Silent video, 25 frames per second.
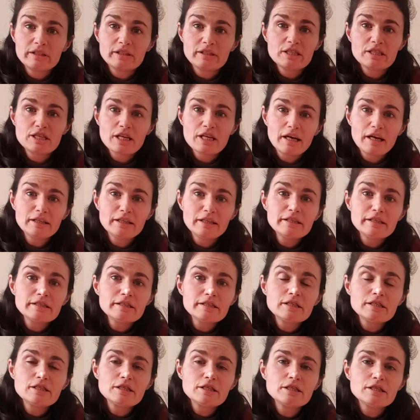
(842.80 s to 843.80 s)
a challenge,
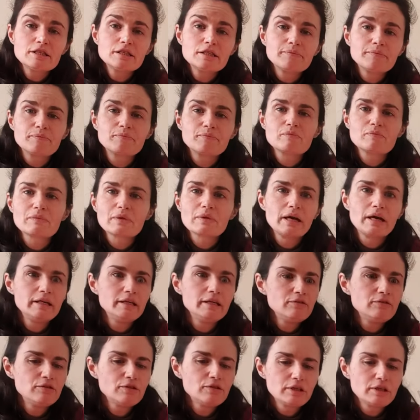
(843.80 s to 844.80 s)
and if
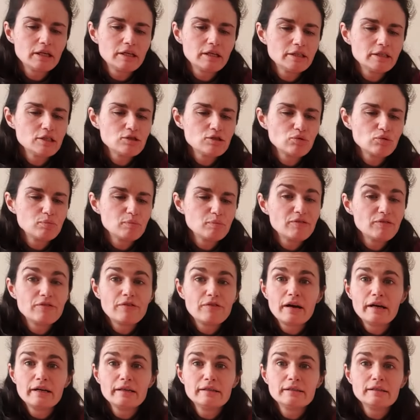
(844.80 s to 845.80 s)
you think this would be
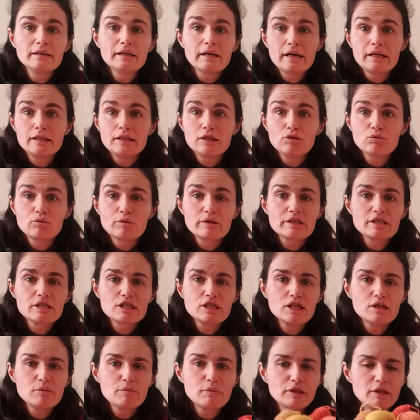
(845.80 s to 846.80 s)
fun and it was
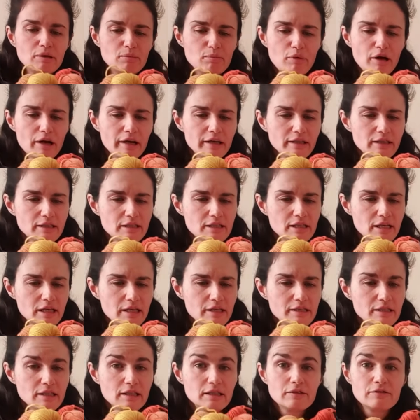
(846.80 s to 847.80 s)
cheaper than buying the skeins
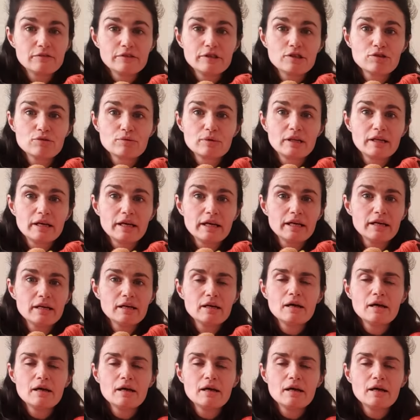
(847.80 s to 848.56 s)
individually,